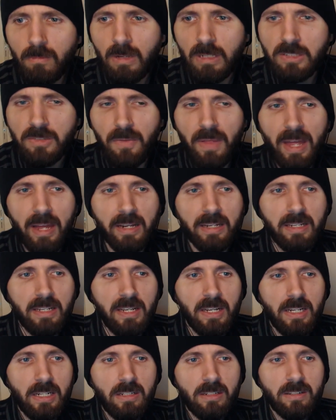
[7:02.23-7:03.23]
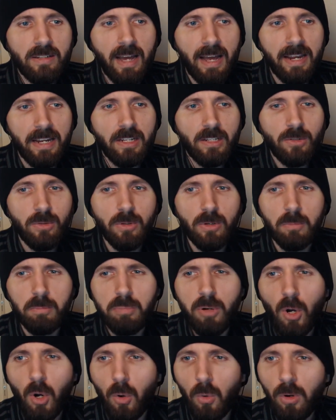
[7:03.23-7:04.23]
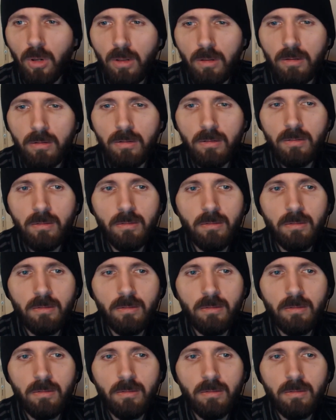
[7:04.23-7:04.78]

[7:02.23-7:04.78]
Is there a kid tied to a pole?